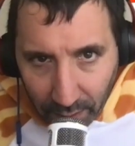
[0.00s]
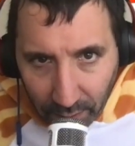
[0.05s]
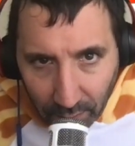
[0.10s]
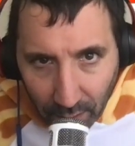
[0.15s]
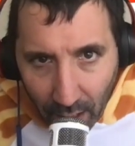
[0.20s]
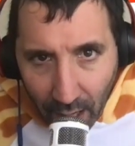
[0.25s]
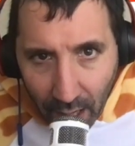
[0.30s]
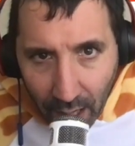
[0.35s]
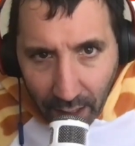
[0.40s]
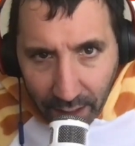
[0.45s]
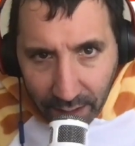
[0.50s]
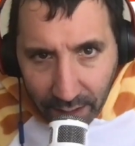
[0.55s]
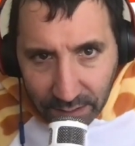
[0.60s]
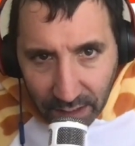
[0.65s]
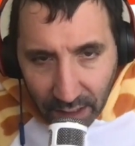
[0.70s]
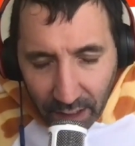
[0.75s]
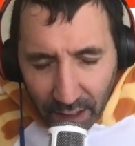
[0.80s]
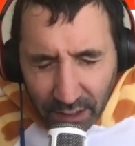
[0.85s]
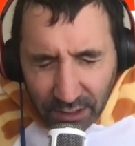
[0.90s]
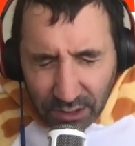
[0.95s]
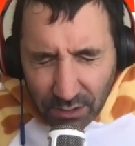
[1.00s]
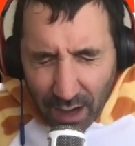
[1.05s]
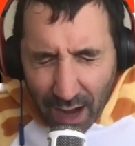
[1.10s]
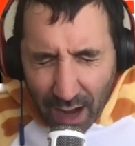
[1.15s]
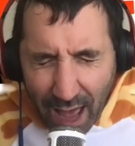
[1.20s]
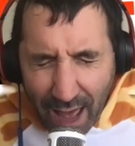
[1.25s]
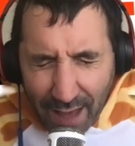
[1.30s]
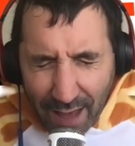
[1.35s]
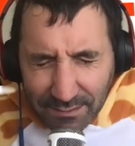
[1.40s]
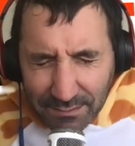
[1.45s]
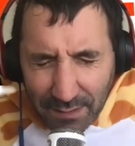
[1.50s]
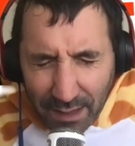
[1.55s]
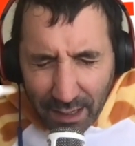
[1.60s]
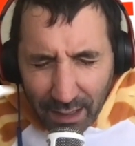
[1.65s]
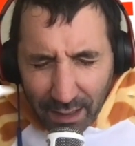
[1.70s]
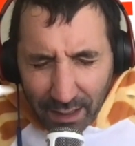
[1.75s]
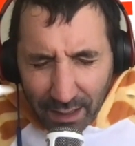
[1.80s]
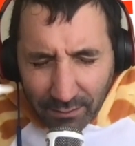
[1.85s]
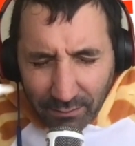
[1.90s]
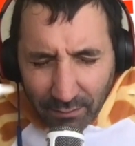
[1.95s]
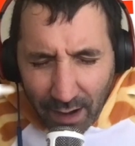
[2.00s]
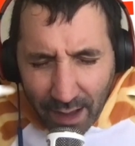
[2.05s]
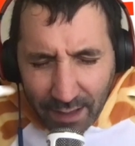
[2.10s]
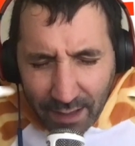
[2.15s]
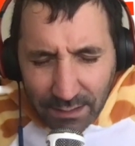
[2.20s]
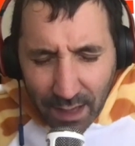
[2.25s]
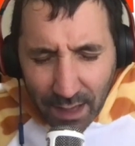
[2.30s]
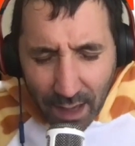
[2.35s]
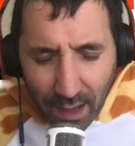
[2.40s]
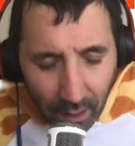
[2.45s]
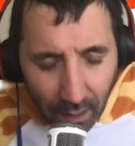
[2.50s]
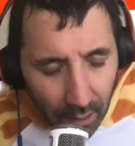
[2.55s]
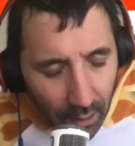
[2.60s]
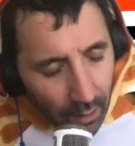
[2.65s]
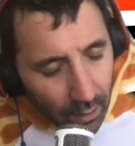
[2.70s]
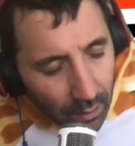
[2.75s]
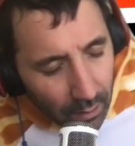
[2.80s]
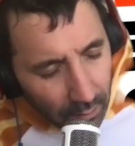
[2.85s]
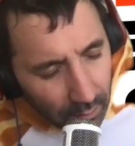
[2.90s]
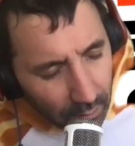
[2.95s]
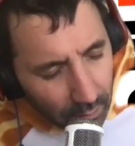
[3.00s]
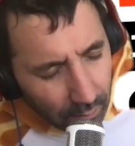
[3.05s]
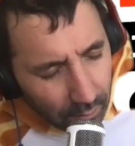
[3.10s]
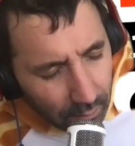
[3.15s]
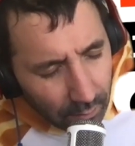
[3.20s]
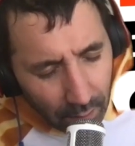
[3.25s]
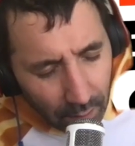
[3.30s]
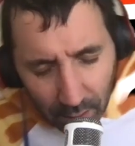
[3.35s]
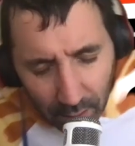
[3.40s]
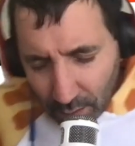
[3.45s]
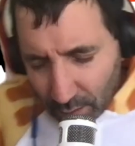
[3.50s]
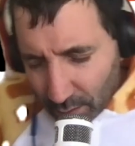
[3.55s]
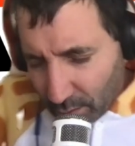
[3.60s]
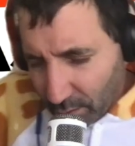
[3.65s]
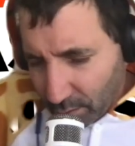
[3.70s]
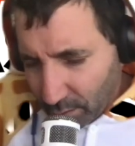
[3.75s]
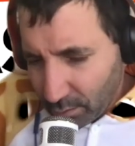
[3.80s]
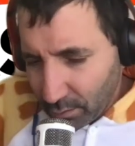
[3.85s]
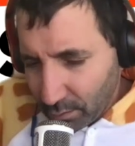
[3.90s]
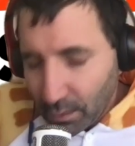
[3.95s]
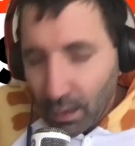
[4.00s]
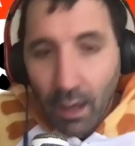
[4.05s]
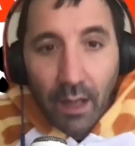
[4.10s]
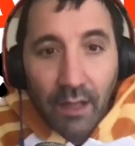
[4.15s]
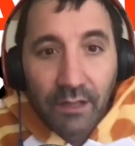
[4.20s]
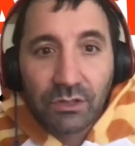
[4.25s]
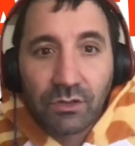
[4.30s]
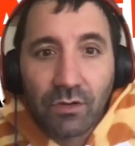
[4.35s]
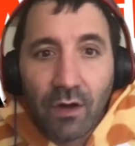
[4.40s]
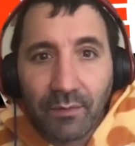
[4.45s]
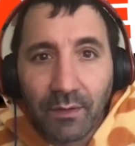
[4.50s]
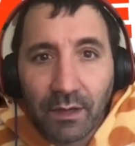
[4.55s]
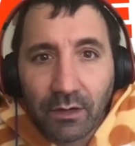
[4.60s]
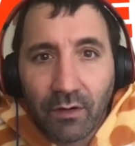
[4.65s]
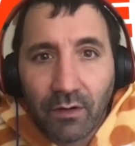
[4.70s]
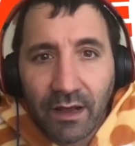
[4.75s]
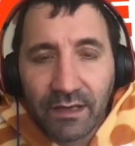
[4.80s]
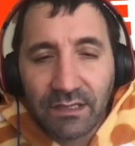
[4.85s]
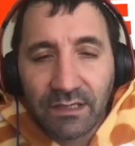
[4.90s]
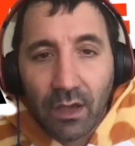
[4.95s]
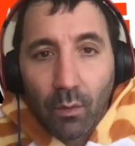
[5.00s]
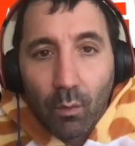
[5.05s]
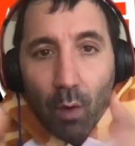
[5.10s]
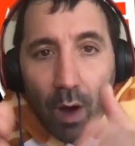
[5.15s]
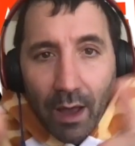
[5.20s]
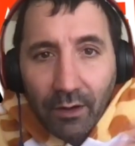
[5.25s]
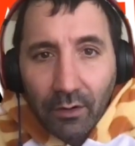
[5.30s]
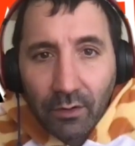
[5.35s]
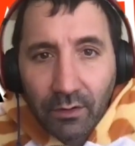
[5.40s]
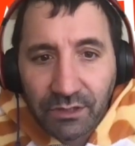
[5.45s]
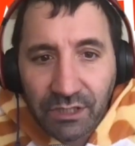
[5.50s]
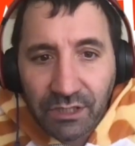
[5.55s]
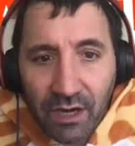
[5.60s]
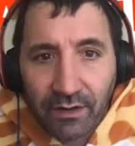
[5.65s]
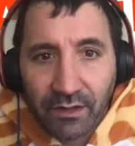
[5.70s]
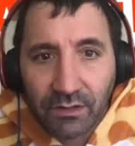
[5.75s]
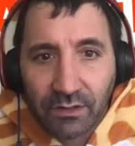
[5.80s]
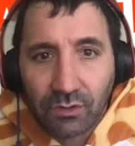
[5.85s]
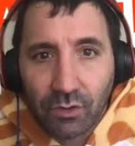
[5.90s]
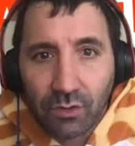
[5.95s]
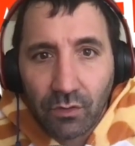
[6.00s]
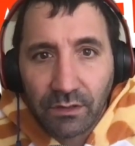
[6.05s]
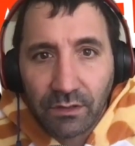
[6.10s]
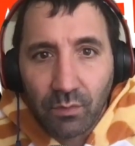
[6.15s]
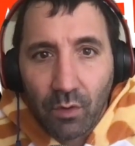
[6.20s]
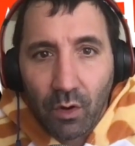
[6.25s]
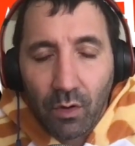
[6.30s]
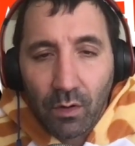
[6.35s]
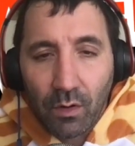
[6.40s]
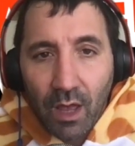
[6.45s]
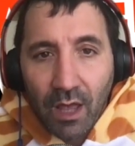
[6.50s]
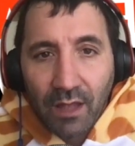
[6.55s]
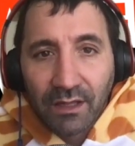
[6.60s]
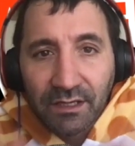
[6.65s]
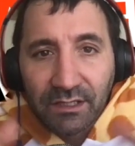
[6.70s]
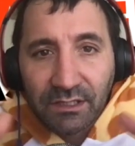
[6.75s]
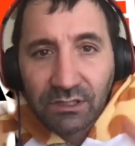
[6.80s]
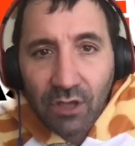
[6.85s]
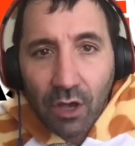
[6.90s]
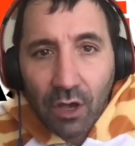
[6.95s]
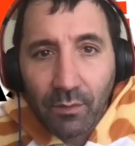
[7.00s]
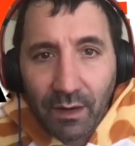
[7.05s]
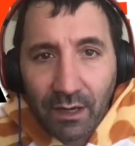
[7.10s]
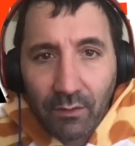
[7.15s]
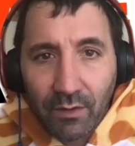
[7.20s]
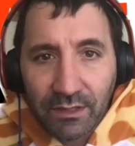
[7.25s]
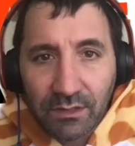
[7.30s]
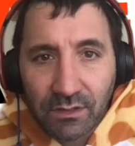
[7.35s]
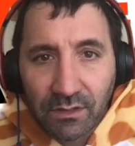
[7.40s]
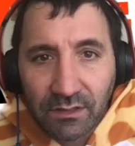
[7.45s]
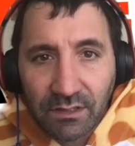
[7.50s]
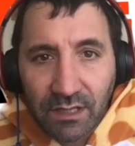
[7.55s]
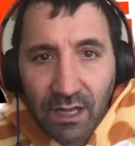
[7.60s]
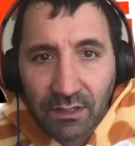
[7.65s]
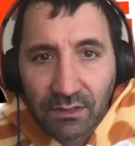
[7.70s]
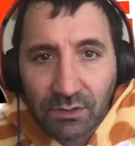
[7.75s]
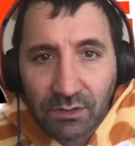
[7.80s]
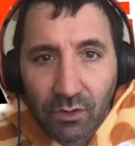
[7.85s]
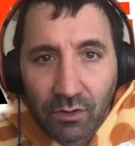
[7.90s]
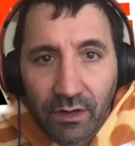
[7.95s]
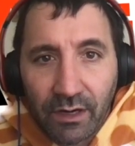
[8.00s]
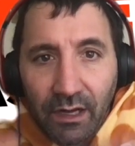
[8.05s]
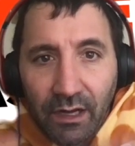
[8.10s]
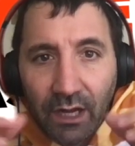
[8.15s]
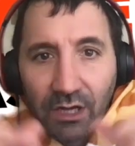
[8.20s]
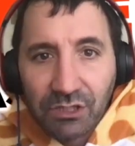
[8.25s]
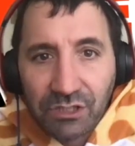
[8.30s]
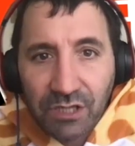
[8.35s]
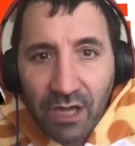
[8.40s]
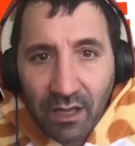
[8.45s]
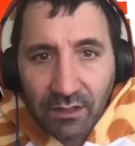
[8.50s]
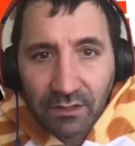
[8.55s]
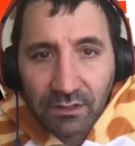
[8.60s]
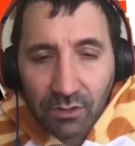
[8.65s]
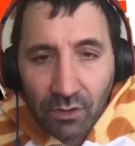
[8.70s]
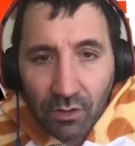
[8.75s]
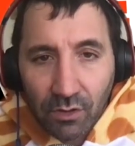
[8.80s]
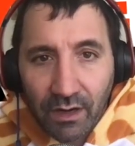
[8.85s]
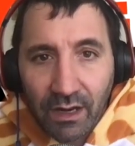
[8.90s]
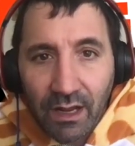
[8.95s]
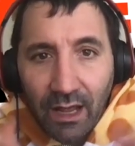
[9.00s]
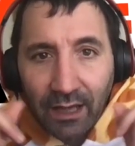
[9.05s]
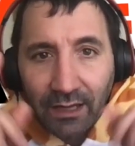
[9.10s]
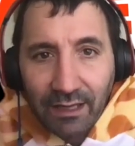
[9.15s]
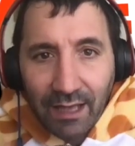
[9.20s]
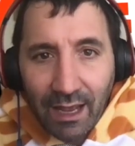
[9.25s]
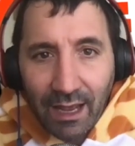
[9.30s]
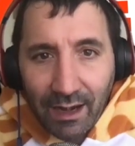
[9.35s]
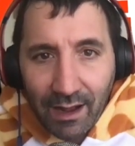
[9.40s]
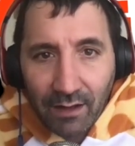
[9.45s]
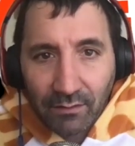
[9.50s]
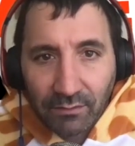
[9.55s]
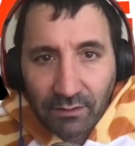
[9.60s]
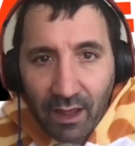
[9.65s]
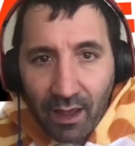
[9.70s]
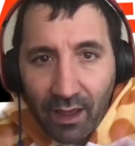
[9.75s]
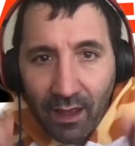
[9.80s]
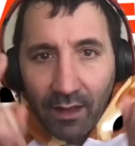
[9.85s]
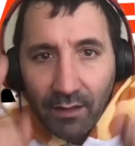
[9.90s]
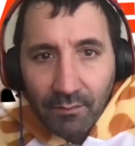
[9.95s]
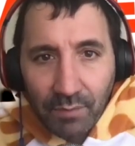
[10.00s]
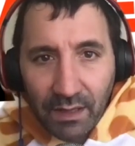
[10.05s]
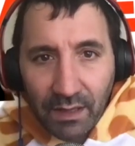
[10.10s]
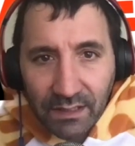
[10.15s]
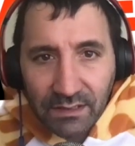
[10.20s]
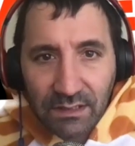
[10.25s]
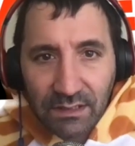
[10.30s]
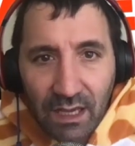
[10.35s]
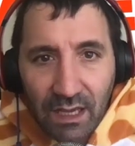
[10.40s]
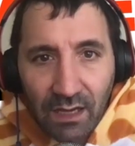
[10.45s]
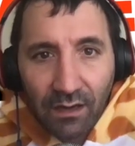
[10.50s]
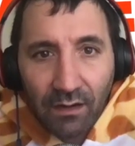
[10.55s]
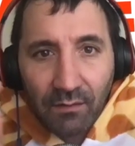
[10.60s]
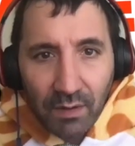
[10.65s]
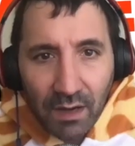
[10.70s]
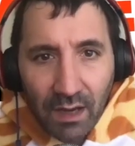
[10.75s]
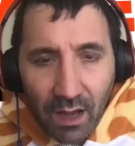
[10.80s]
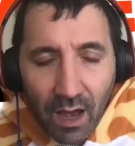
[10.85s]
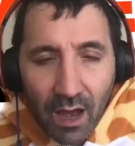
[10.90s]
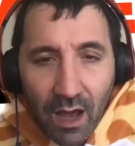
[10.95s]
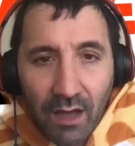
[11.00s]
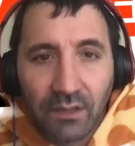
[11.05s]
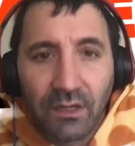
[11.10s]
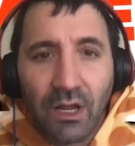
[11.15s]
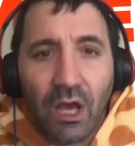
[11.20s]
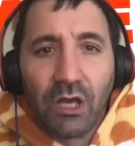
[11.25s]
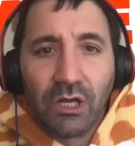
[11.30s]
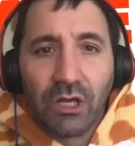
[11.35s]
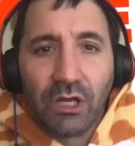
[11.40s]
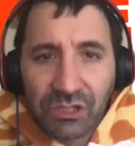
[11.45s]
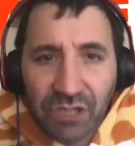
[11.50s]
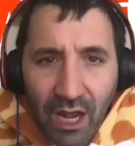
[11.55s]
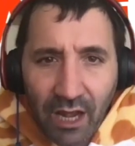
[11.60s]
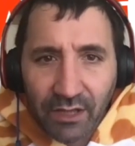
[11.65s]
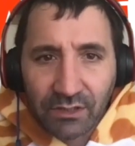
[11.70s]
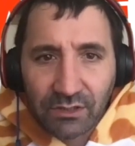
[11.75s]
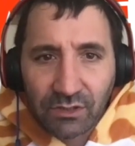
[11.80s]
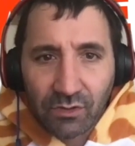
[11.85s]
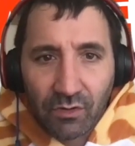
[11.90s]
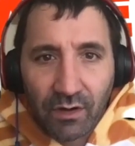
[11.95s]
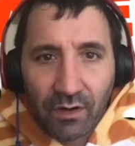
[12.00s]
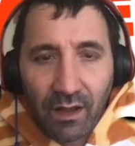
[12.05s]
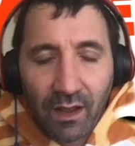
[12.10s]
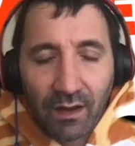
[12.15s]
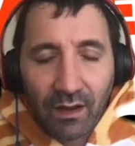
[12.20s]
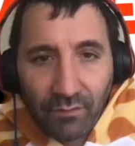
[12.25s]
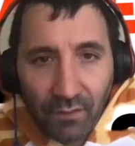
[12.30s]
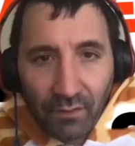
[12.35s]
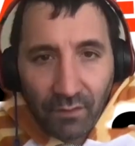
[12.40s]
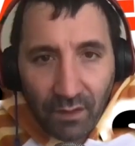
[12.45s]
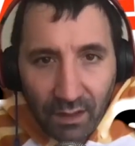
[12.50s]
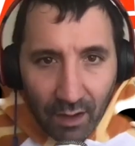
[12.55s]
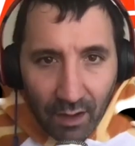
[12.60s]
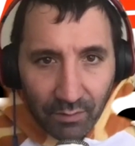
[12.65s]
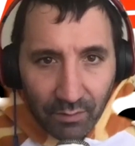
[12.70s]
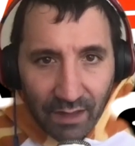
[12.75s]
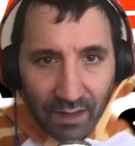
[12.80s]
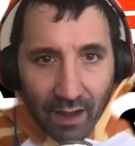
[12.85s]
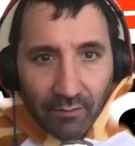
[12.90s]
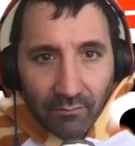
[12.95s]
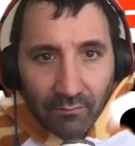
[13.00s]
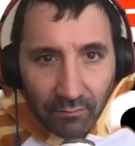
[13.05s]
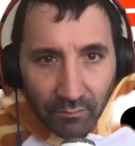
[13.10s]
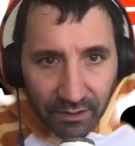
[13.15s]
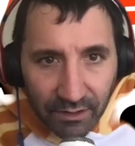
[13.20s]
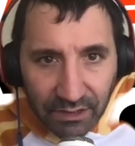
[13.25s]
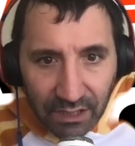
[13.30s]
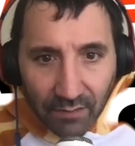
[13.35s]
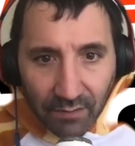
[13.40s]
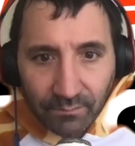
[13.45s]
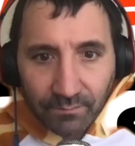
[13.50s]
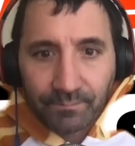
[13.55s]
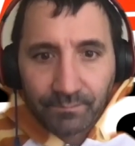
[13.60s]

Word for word: crazy. It drives me crazy. Ooh, ooh. It's driving me crazy. Why not sharing your stories more? There's so many ways you can tell a story. Share the story. Get out there. Be seen. Be heard. Share your story. And if you need help with that, reach out.